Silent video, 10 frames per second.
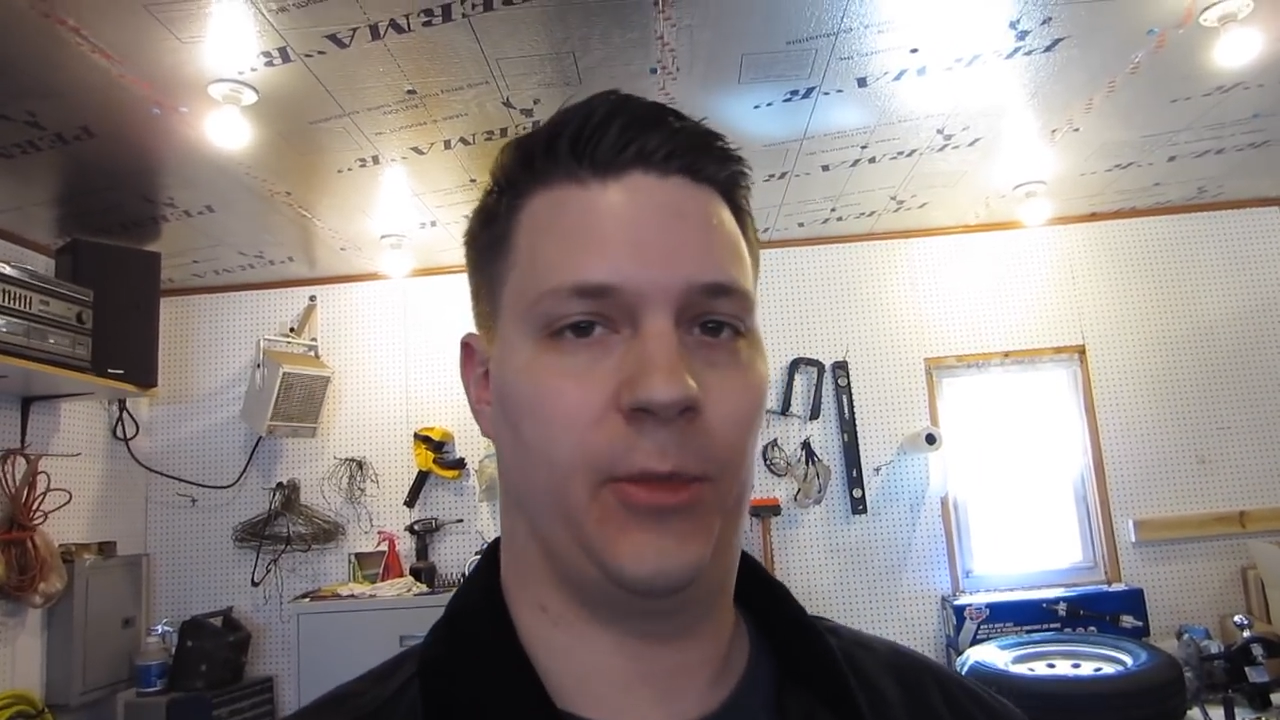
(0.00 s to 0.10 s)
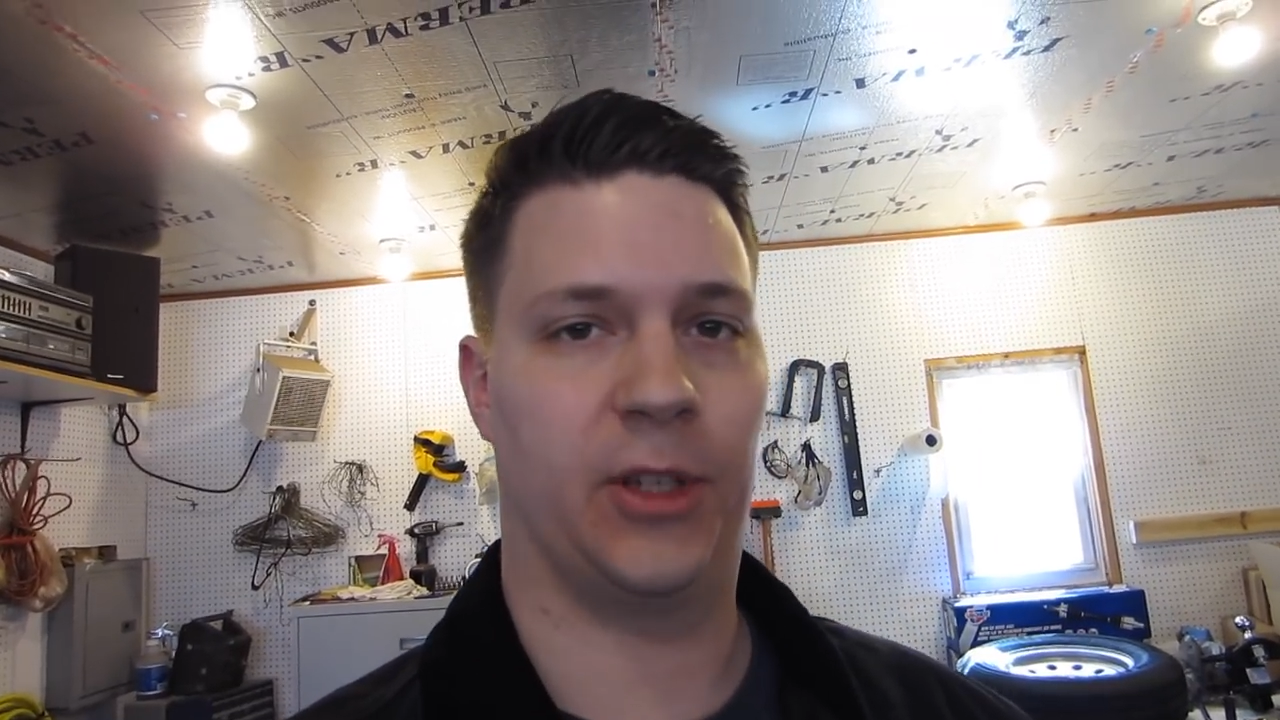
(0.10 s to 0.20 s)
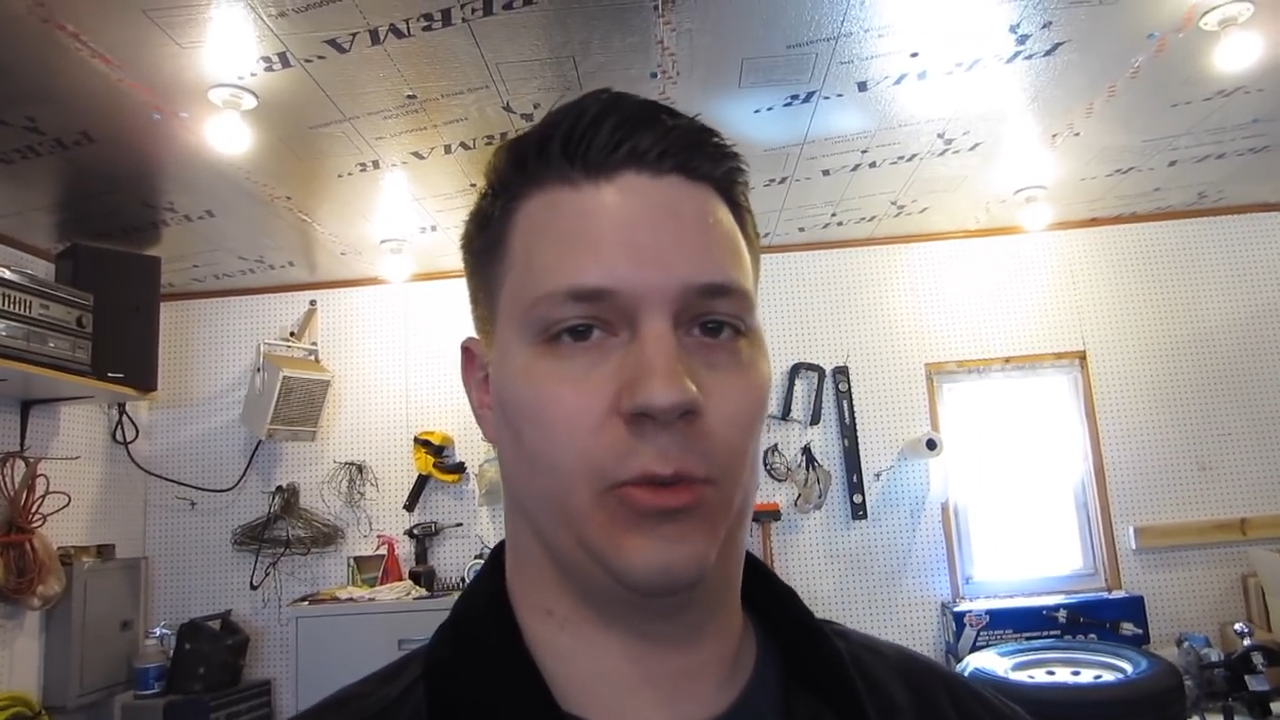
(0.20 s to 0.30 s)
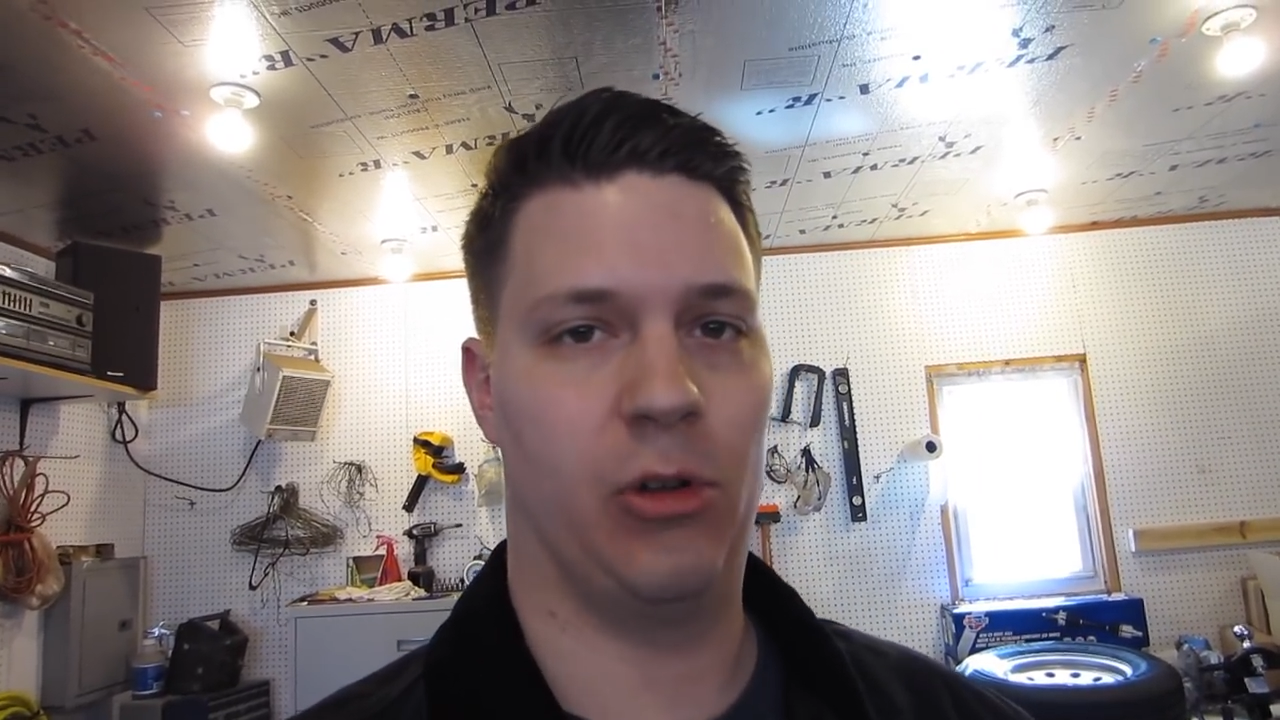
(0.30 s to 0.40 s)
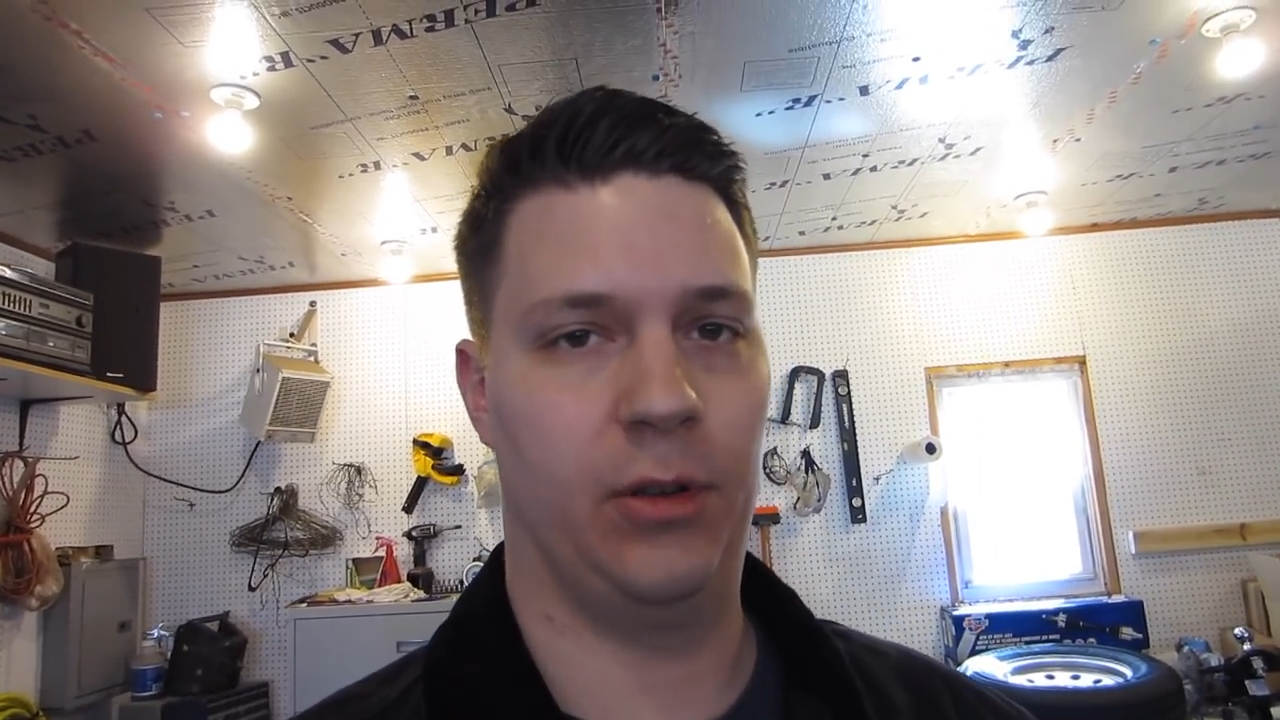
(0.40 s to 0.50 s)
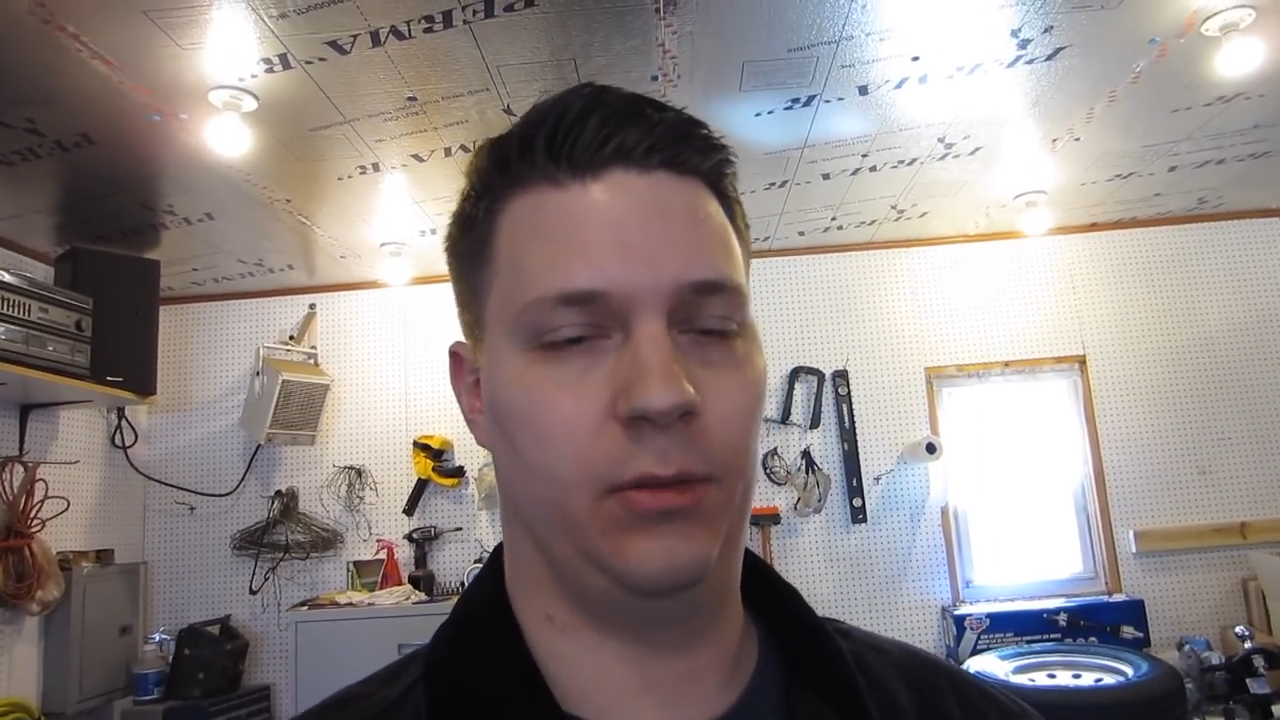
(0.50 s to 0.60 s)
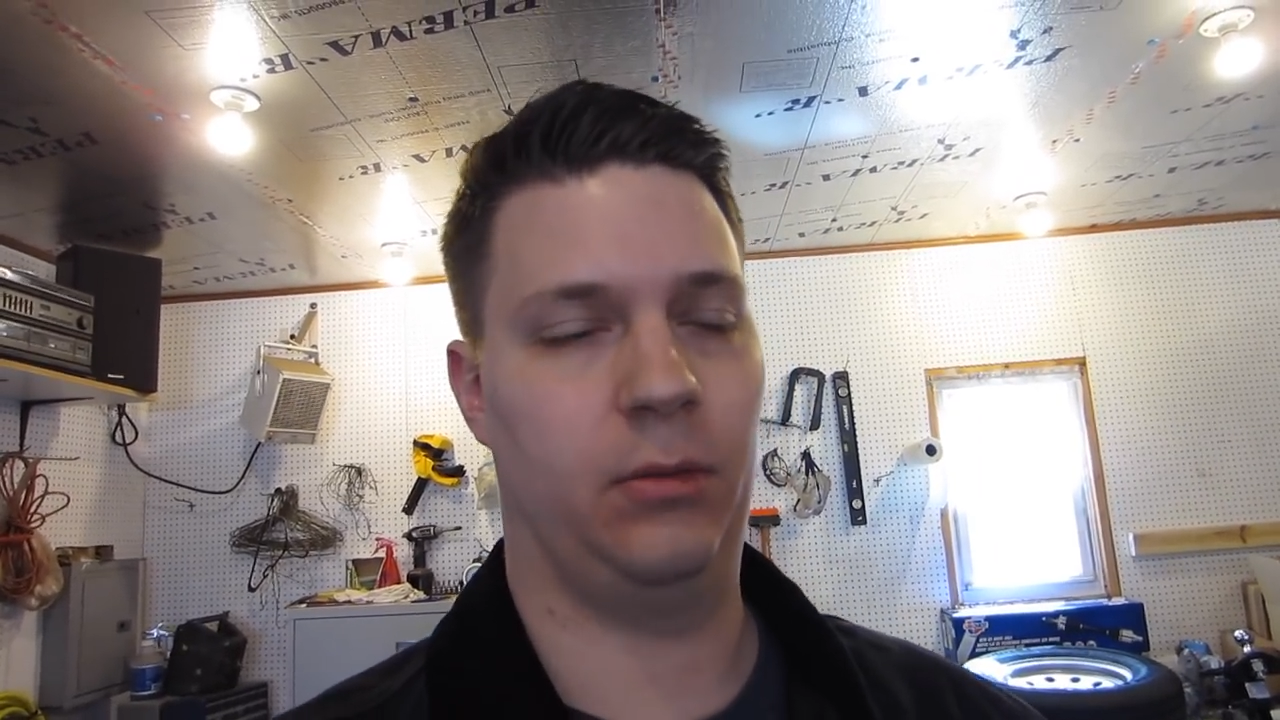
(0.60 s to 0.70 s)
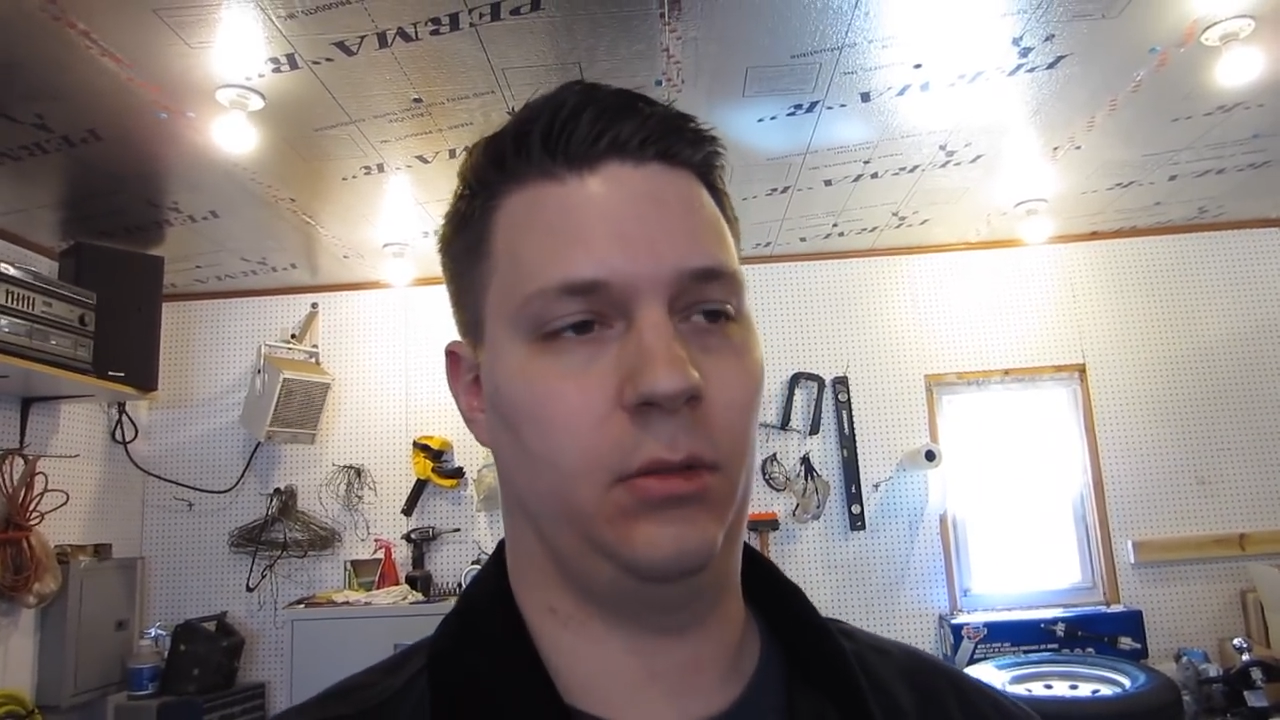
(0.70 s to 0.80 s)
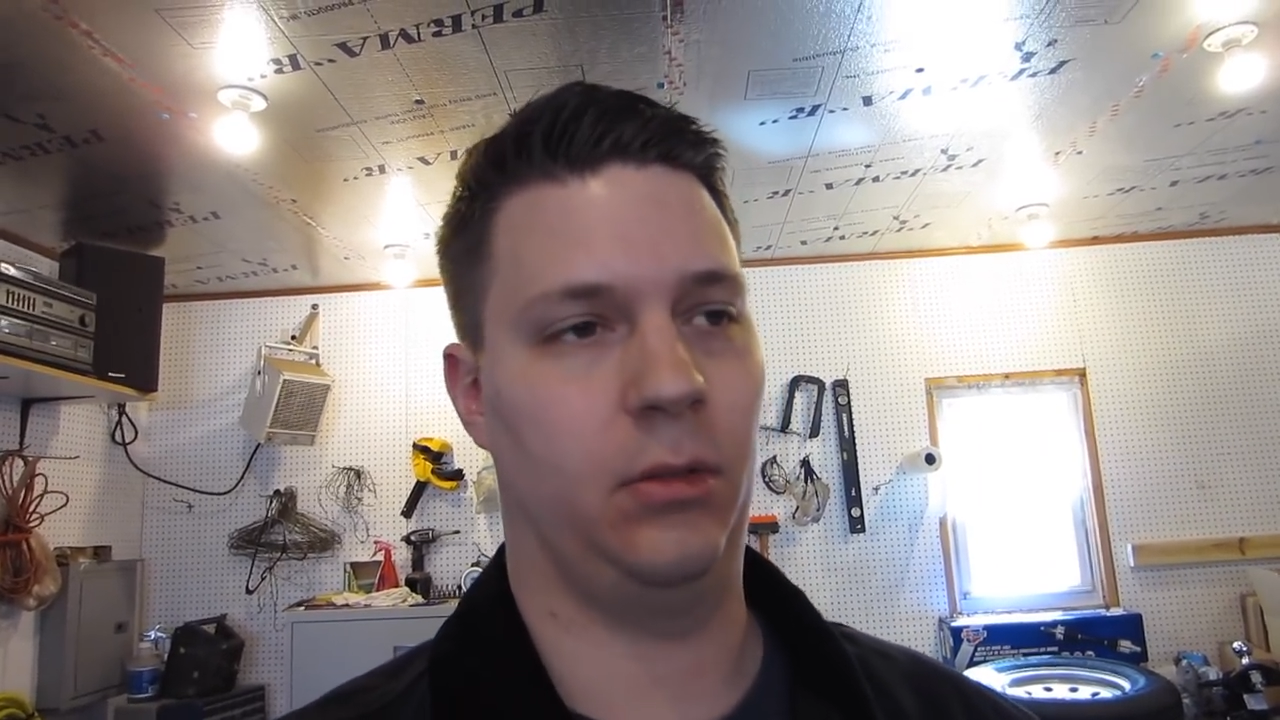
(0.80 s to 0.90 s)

this one,